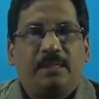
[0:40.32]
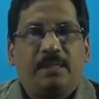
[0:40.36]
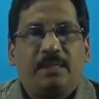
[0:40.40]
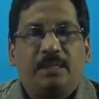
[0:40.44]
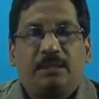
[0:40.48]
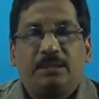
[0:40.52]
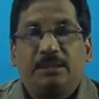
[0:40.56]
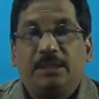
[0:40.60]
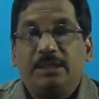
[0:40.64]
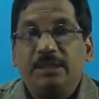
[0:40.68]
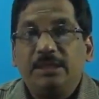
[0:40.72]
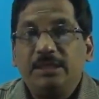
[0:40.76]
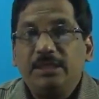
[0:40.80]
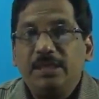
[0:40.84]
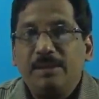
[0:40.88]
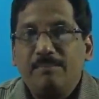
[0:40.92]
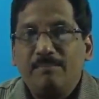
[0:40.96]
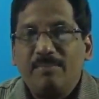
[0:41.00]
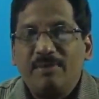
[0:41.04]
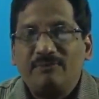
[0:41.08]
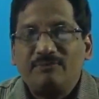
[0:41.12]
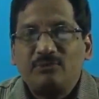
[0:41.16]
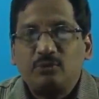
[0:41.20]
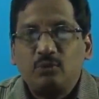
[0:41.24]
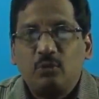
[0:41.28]
The
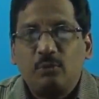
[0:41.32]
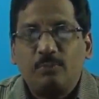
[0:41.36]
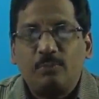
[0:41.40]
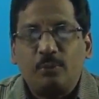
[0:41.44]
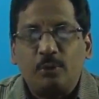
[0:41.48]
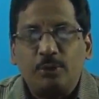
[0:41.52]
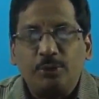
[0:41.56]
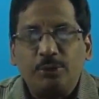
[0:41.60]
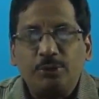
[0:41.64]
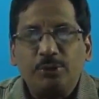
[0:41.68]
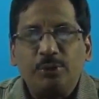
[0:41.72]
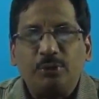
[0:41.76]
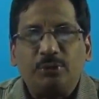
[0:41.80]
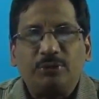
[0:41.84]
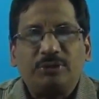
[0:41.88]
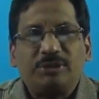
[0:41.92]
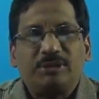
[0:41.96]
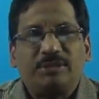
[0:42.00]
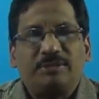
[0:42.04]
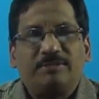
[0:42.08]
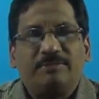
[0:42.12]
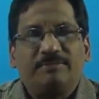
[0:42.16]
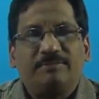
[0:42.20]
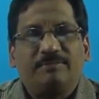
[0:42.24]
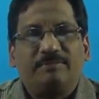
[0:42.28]
EMF so
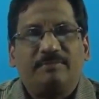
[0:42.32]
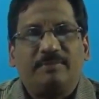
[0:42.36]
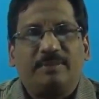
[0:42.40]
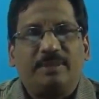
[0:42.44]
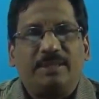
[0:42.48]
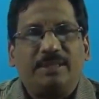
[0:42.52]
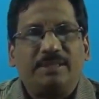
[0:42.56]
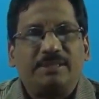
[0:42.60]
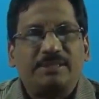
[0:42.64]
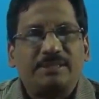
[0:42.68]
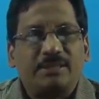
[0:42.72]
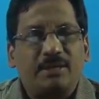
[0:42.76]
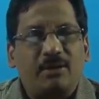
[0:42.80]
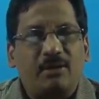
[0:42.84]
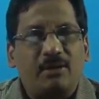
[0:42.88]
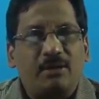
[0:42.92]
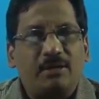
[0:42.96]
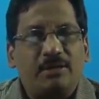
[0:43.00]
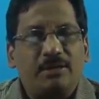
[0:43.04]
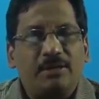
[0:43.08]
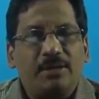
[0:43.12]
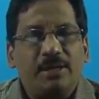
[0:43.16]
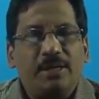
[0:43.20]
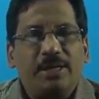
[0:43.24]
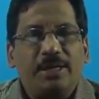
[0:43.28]
produced is
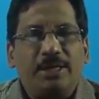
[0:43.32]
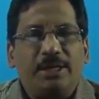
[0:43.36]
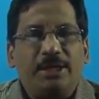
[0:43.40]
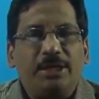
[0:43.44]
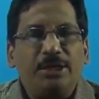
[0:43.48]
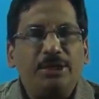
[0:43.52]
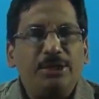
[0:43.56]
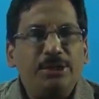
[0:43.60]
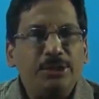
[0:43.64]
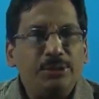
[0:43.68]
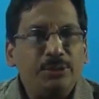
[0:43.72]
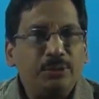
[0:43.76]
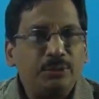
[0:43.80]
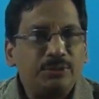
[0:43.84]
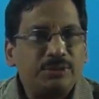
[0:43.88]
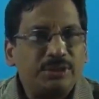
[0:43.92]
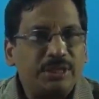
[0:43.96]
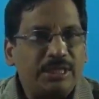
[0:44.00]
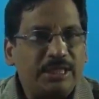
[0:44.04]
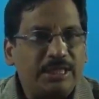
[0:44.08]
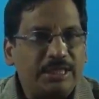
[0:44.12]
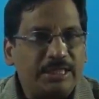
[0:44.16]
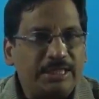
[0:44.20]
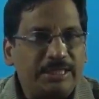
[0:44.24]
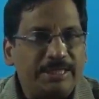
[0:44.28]
called induced
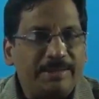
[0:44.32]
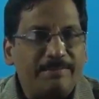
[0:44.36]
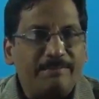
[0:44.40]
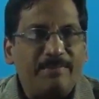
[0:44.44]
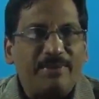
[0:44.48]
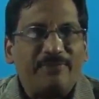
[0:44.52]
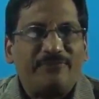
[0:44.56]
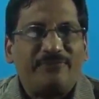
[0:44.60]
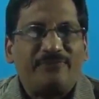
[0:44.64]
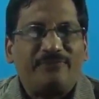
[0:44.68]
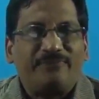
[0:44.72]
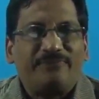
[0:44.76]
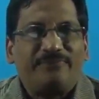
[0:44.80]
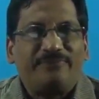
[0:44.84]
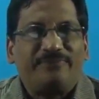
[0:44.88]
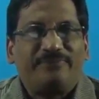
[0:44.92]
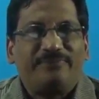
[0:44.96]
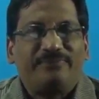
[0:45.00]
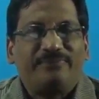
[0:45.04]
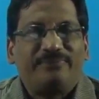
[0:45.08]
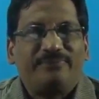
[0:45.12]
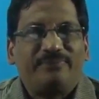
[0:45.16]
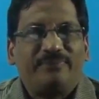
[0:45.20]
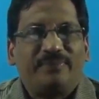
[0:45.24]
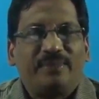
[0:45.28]
EMF,
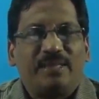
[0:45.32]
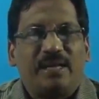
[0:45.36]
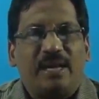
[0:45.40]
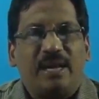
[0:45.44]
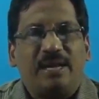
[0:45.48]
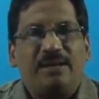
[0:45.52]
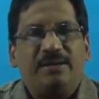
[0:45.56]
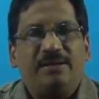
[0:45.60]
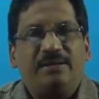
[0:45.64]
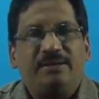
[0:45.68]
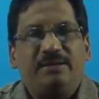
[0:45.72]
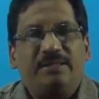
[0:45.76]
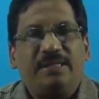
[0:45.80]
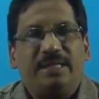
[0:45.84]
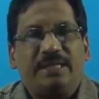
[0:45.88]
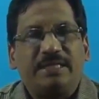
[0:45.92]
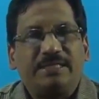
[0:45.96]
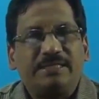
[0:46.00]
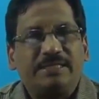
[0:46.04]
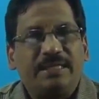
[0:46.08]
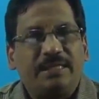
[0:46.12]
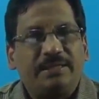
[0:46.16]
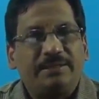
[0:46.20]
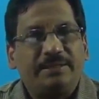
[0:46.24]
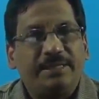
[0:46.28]
and the
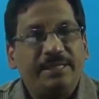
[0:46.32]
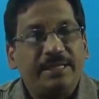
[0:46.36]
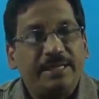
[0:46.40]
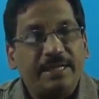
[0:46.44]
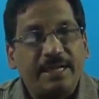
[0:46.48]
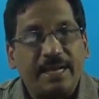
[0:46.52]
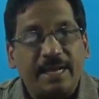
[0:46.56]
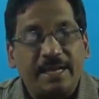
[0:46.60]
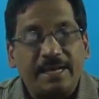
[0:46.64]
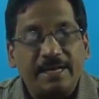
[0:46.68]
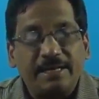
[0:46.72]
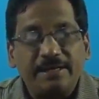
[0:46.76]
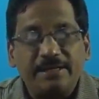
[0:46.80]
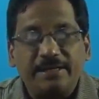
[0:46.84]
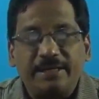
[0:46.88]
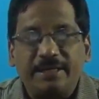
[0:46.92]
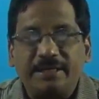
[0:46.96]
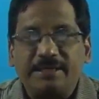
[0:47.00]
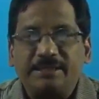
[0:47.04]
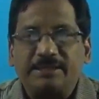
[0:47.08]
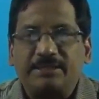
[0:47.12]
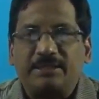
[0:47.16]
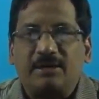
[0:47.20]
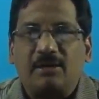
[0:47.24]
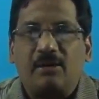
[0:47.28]
resulting current
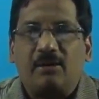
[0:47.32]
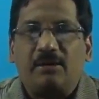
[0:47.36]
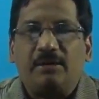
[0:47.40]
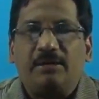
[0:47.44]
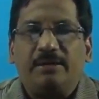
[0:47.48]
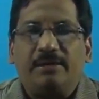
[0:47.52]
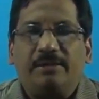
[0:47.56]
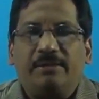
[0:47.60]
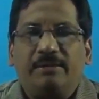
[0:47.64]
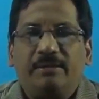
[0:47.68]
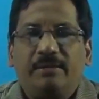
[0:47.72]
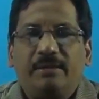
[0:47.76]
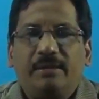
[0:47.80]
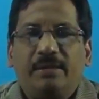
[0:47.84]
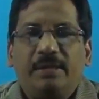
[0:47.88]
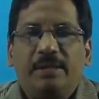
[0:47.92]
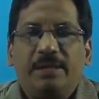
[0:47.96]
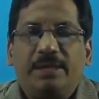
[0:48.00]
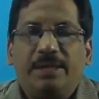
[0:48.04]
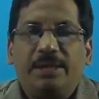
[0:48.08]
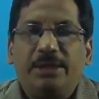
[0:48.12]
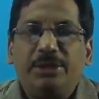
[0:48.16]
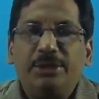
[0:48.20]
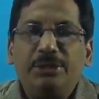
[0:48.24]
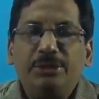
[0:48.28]
is called
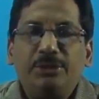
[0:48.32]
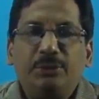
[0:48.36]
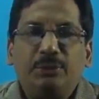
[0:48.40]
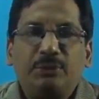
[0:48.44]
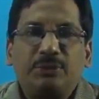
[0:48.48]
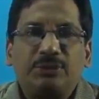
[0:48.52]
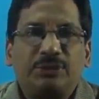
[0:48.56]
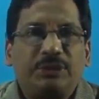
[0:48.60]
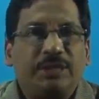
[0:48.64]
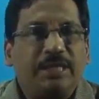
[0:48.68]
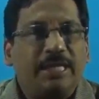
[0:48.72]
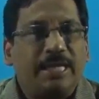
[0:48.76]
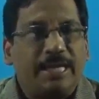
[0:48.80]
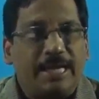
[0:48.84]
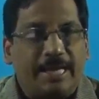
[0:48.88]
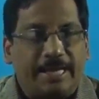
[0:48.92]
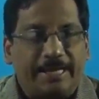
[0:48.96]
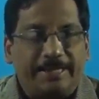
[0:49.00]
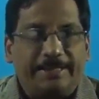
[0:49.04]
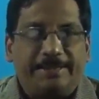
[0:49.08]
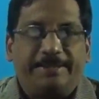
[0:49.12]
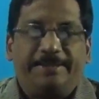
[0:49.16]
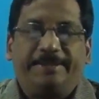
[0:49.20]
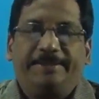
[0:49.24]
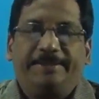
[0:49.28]
induced current.